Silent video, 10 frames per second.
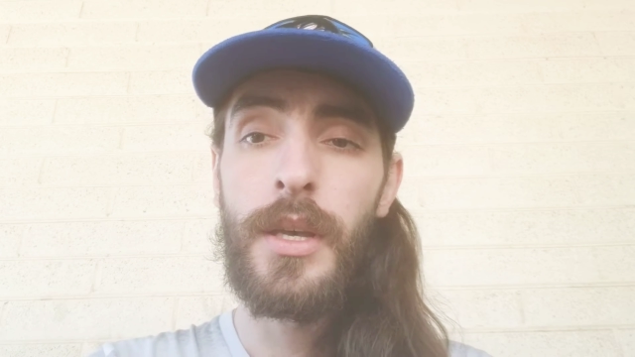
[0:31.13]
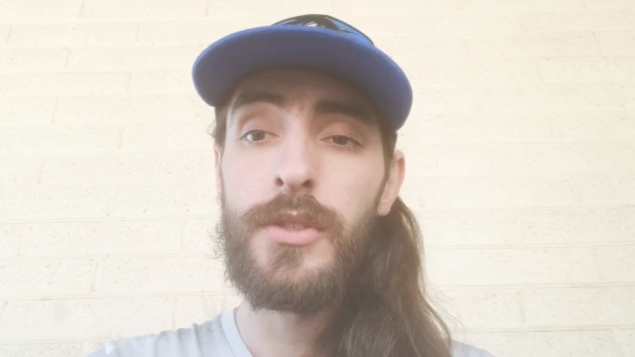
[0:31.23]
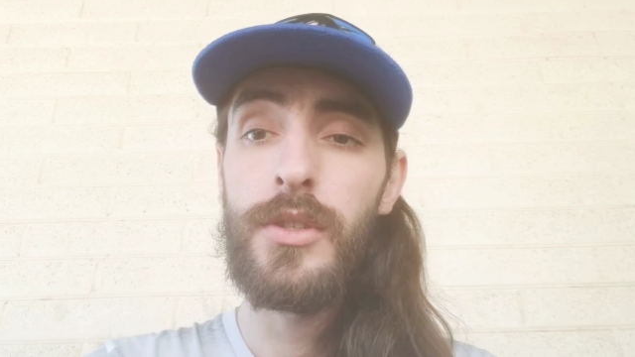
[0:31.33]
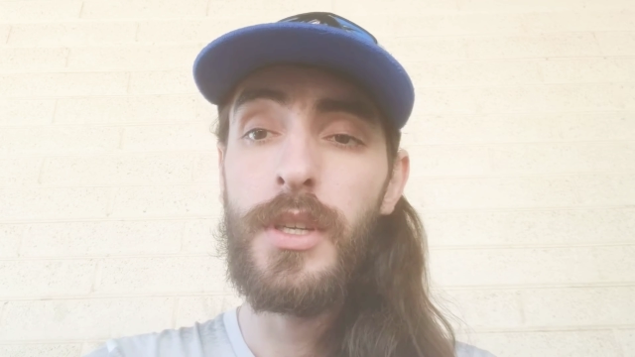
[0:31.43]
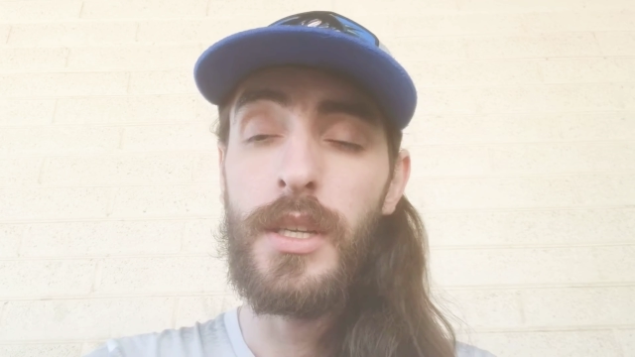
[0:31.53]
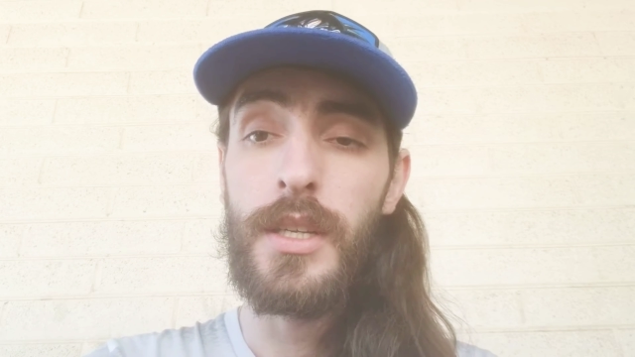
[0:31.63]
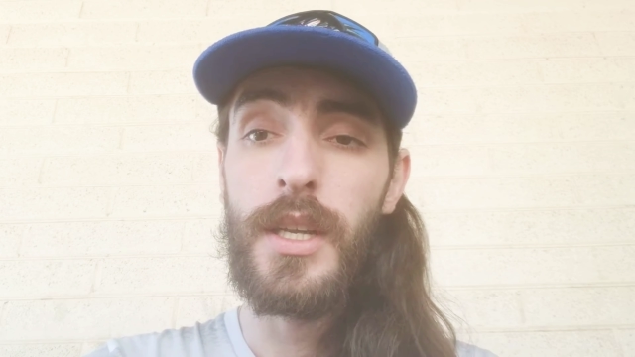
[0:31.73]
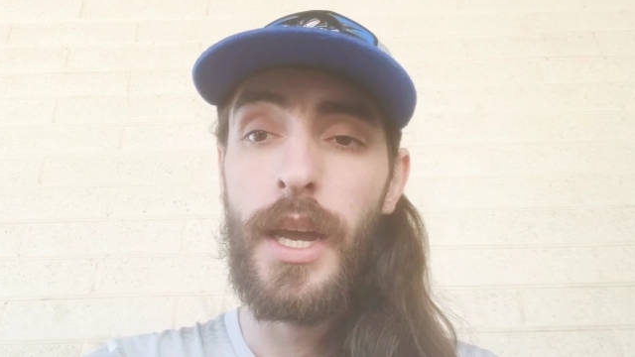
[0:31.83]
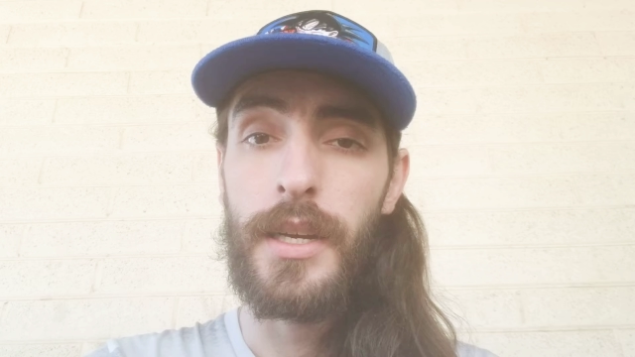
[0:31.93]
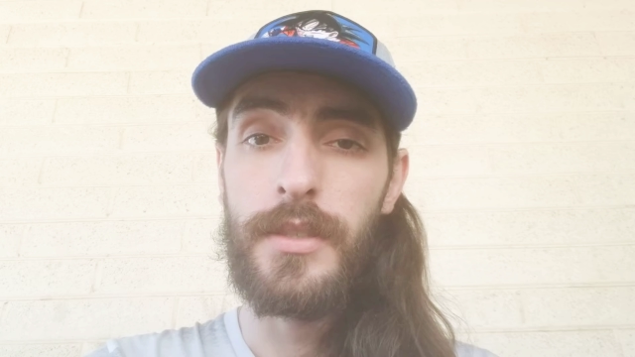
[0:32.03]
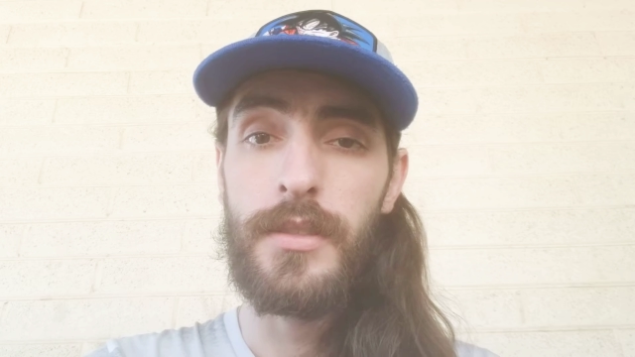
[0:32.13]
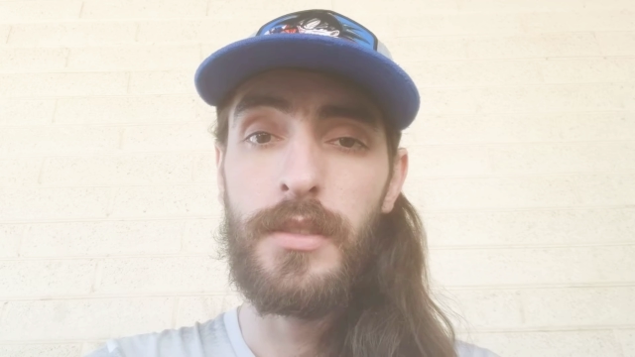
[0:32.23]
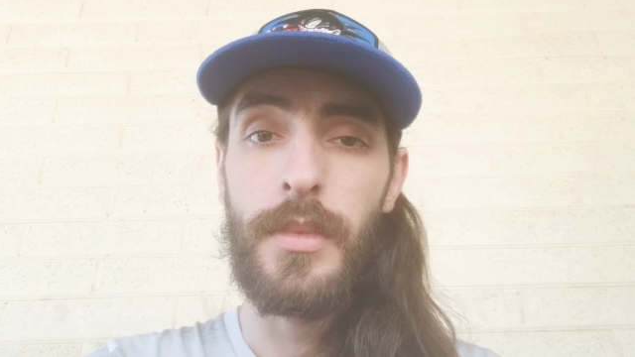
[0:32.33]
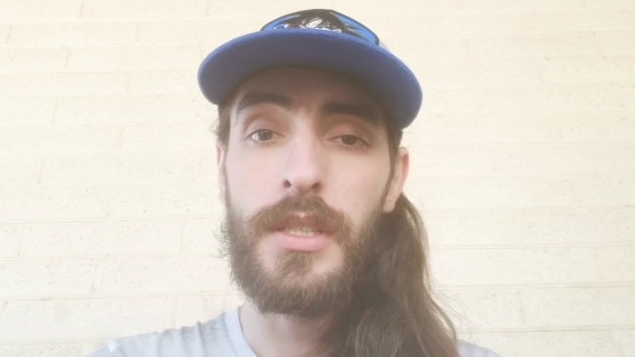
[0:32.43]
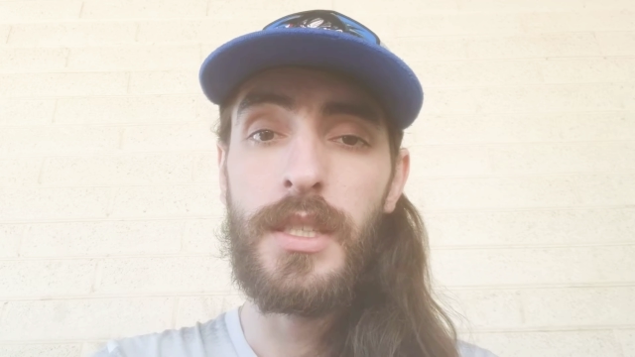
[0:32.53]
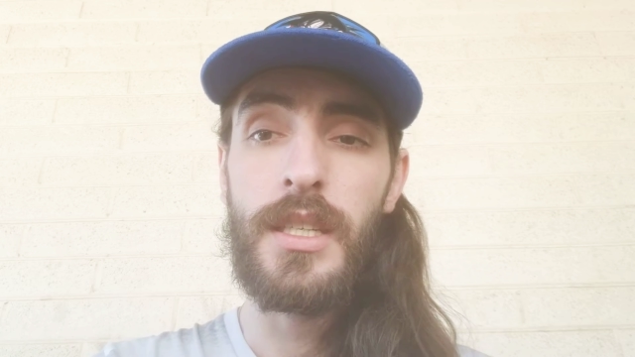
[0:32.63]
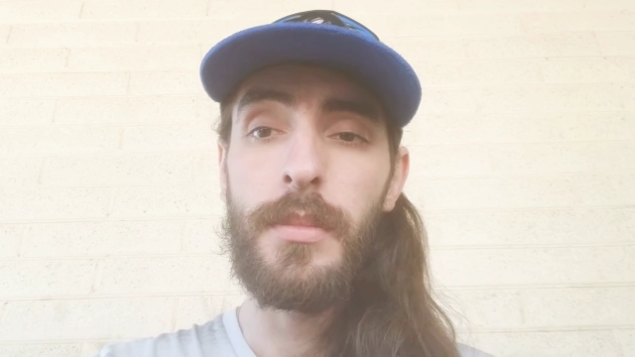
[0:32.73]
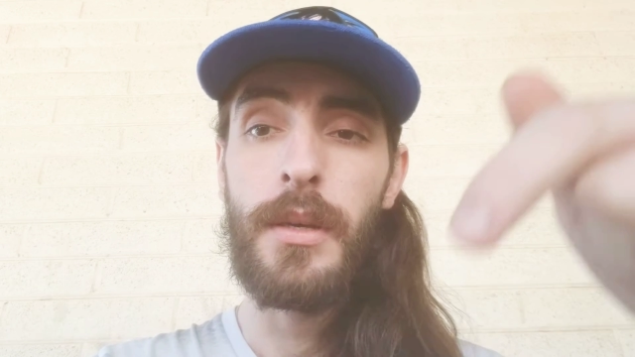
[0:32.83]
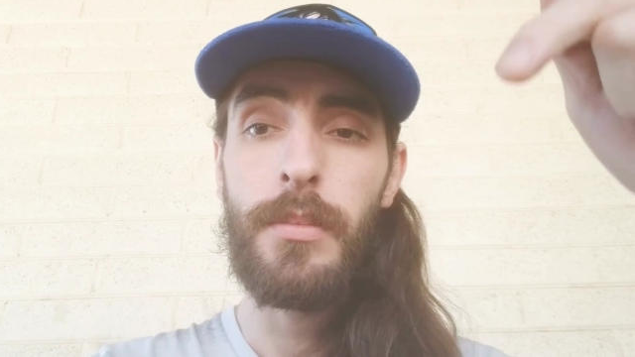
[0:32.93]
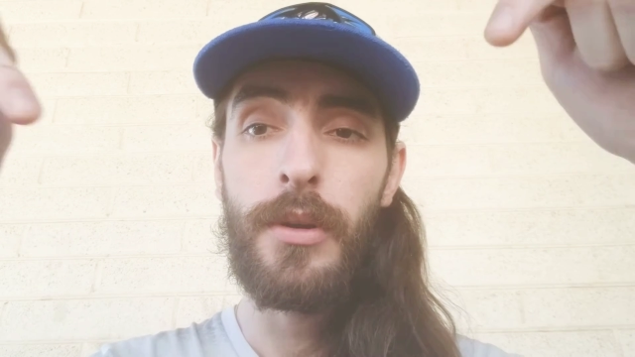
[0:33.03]
so you can get access to my team
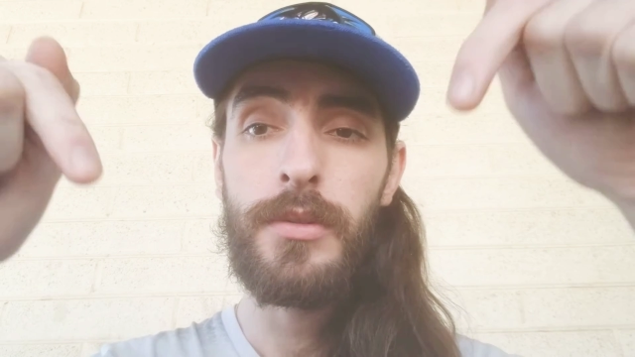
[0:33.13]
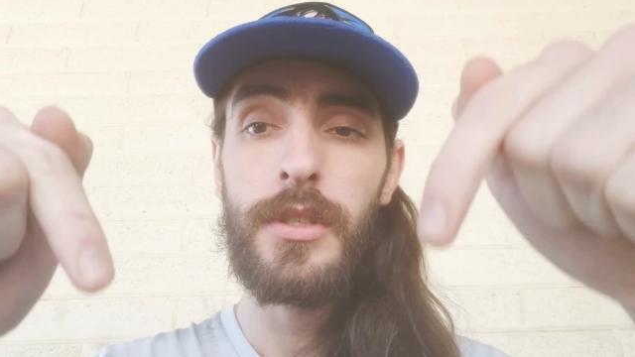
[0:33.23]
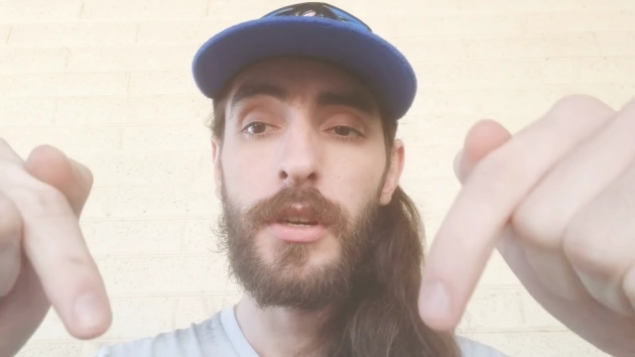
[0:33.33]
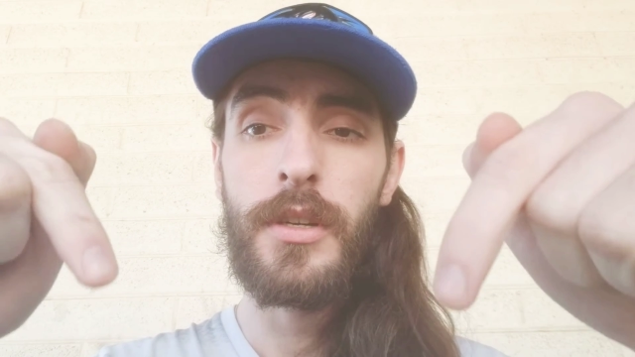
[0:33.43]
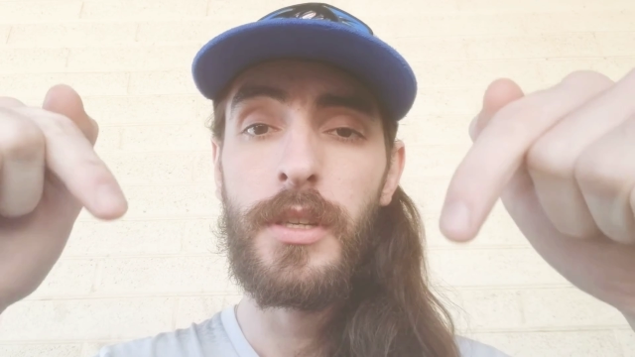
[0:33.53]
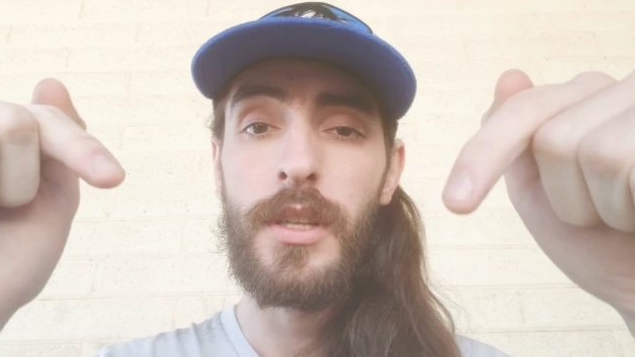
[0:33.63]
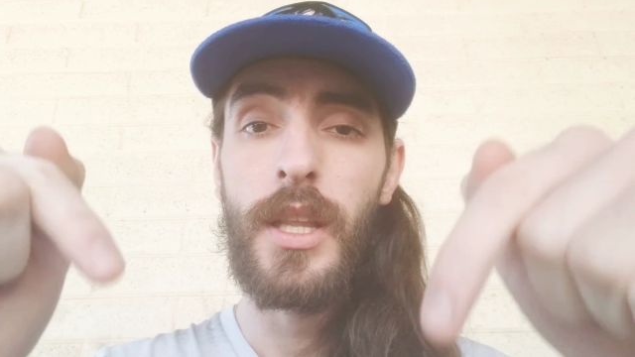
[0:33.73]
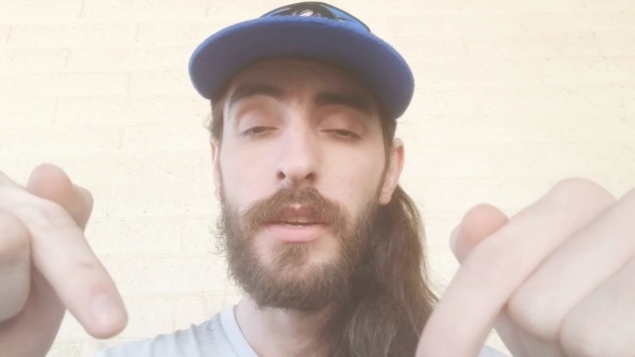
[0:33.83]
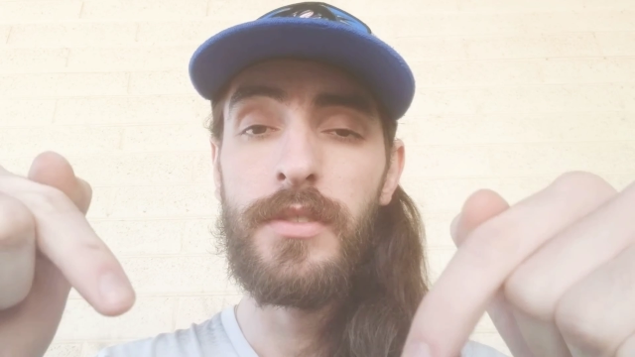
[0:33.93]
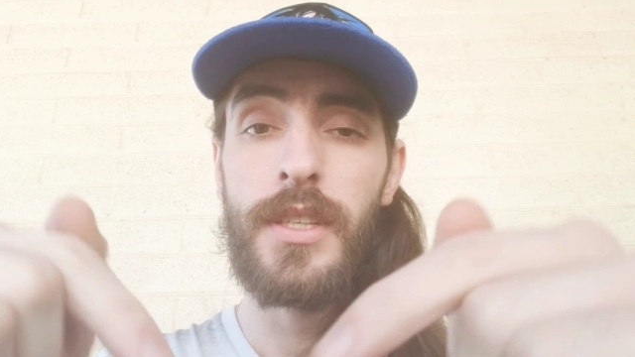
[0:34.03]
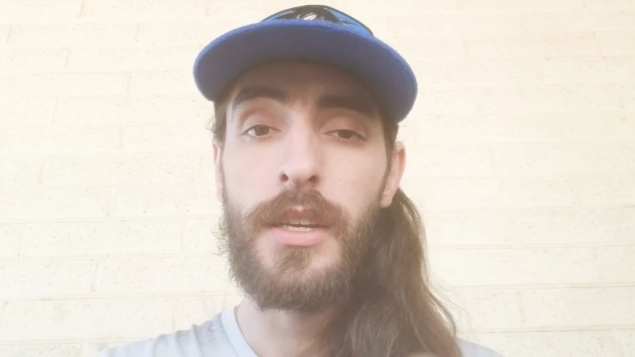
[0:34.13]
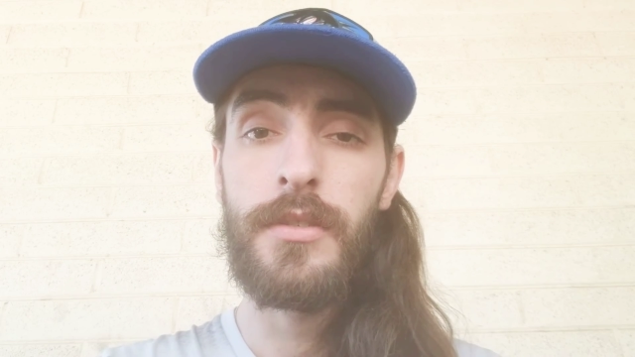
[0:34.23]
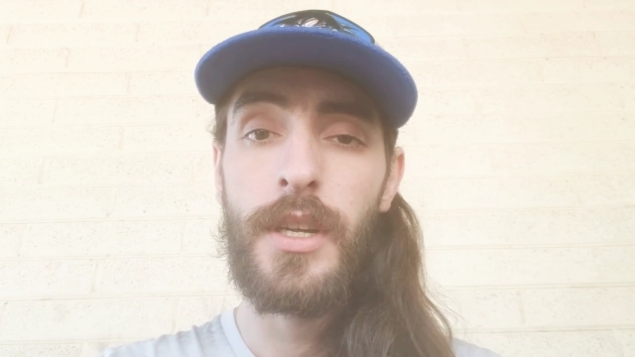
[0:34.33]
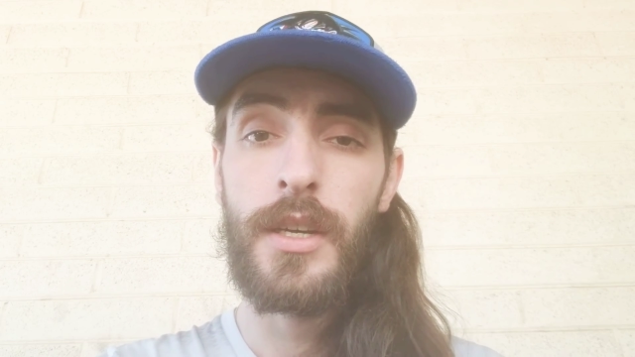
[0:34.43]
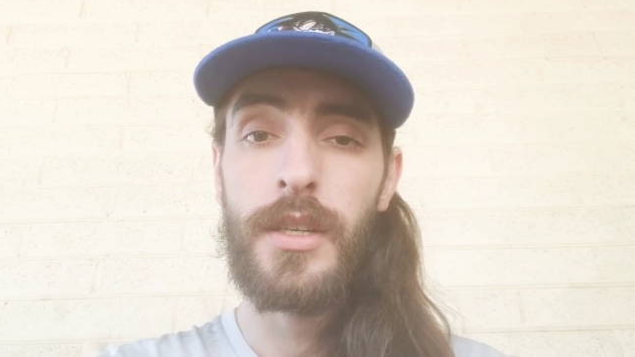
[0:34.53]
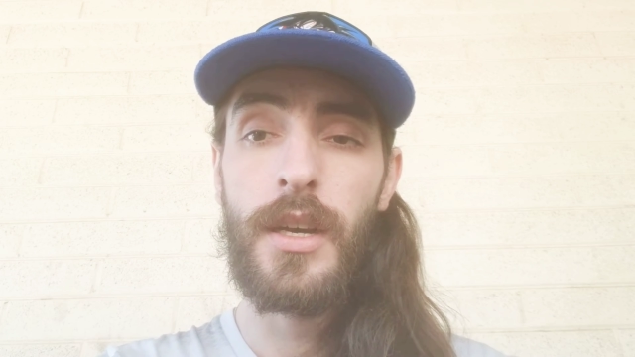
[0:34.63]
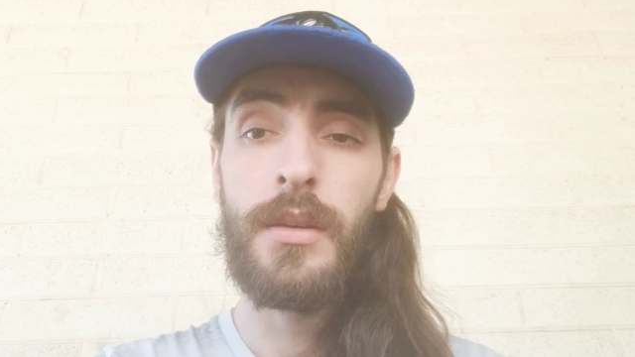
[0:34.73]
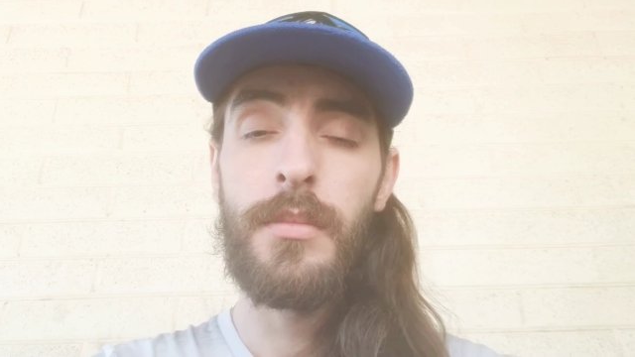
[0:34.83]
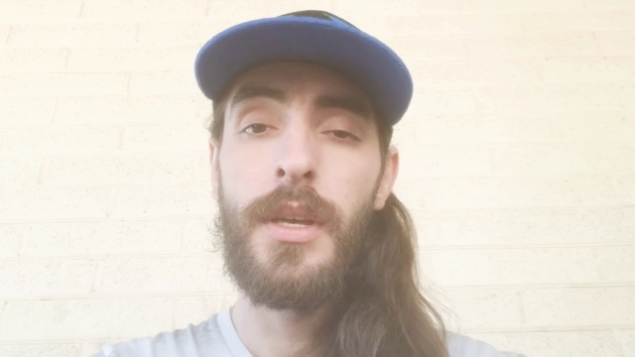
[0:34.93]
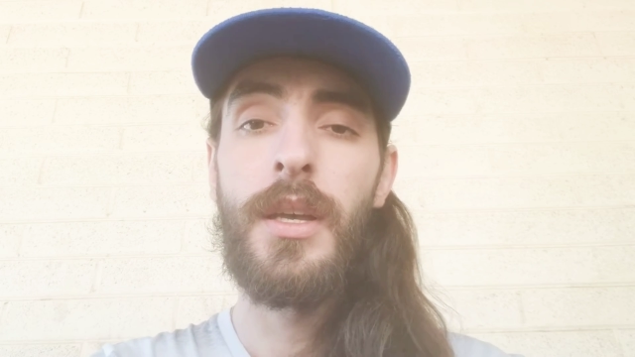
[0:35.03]
at
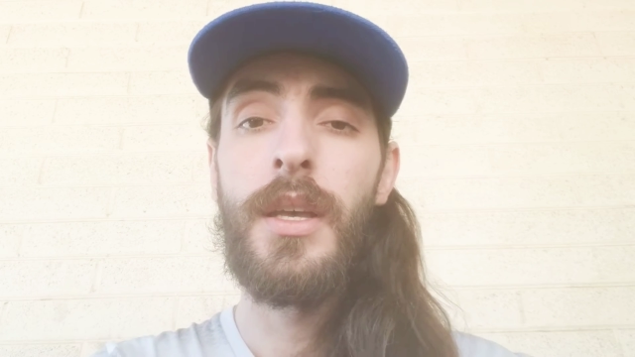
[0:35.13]
postcardlifestyle.com.